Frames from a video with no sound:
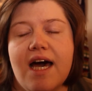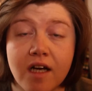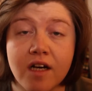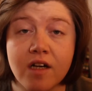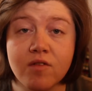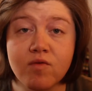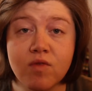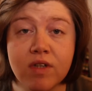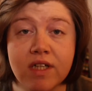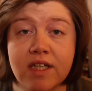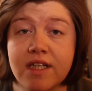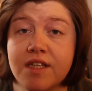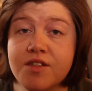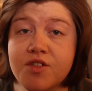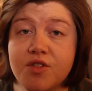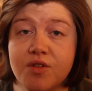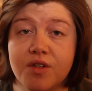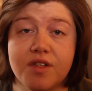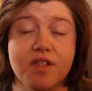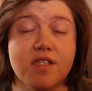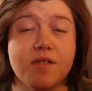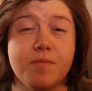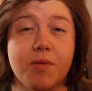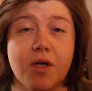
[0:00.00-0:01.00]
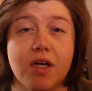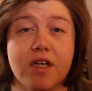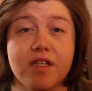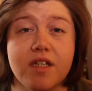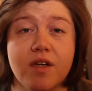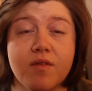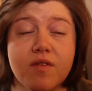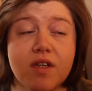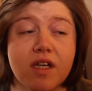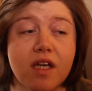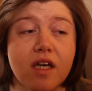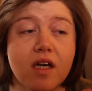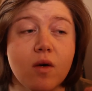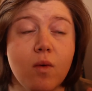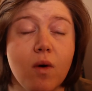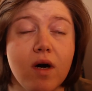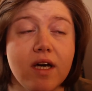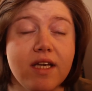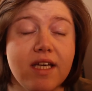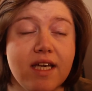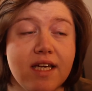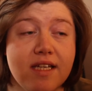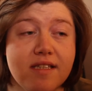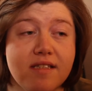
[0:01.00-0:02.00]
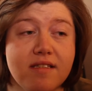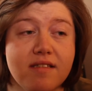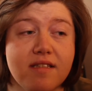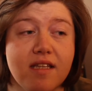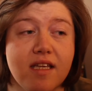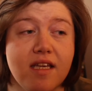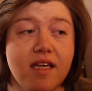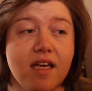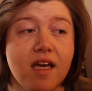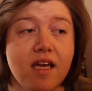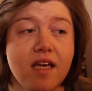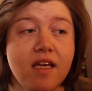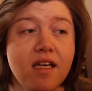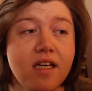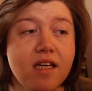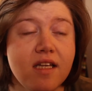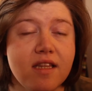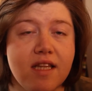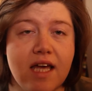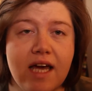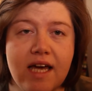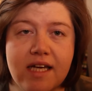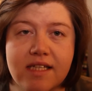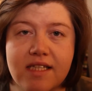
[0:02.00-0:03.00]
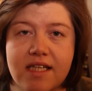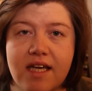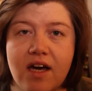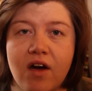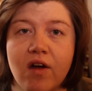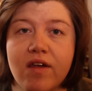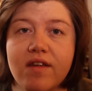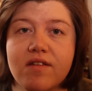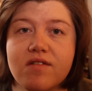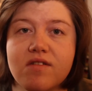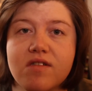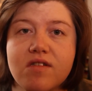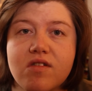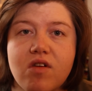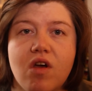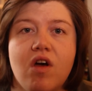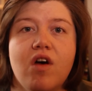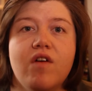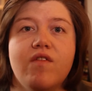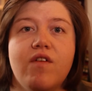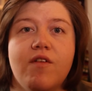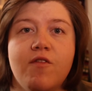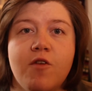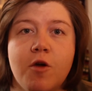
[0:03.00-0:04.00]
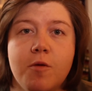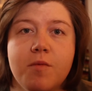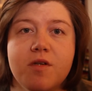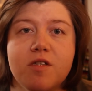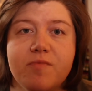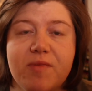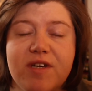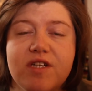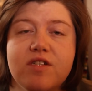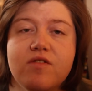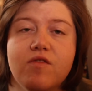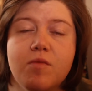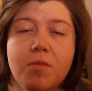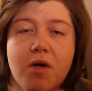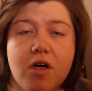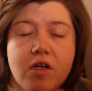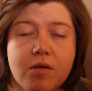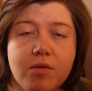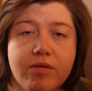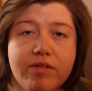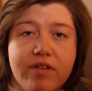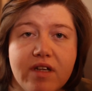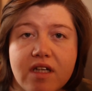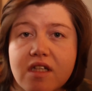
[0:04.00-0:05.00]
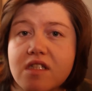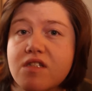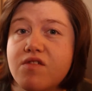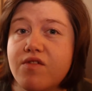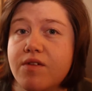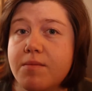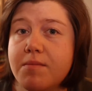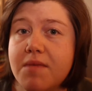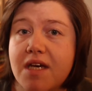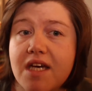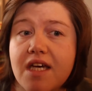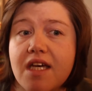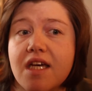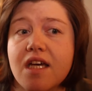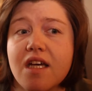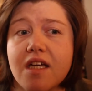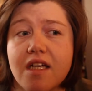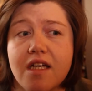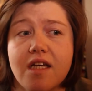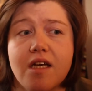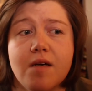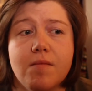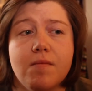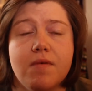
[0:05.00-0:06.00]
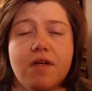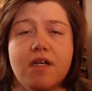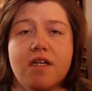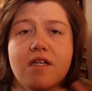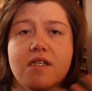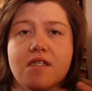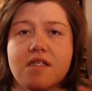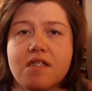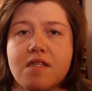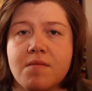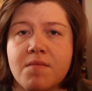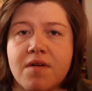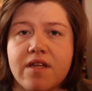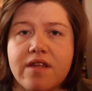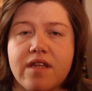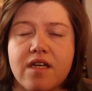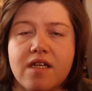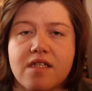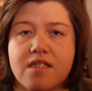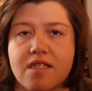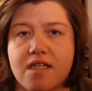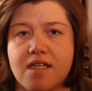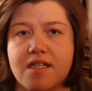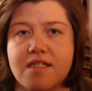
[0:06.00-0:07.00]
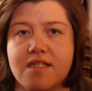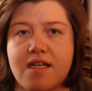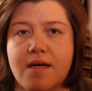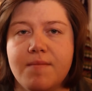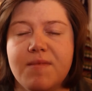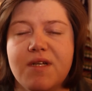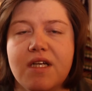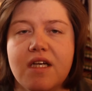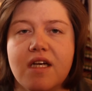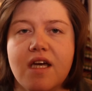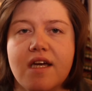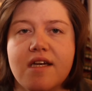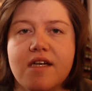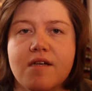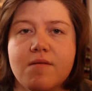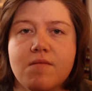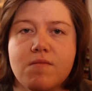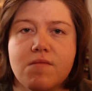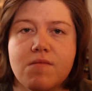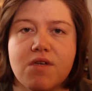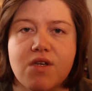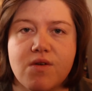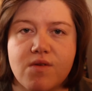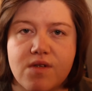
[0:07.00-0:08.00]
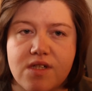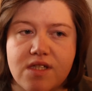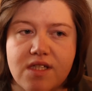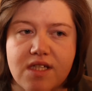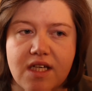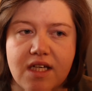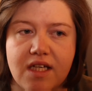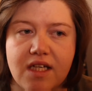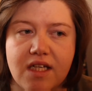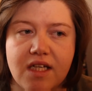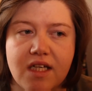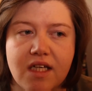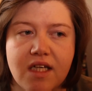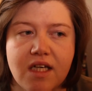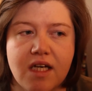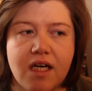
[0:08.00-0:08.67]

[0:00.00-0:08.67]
And I really enjoyed this book. I don't think it quite hits the heady heights of If Nobody Speaks of Remarkable Things for me, but it does similar things in examining a community,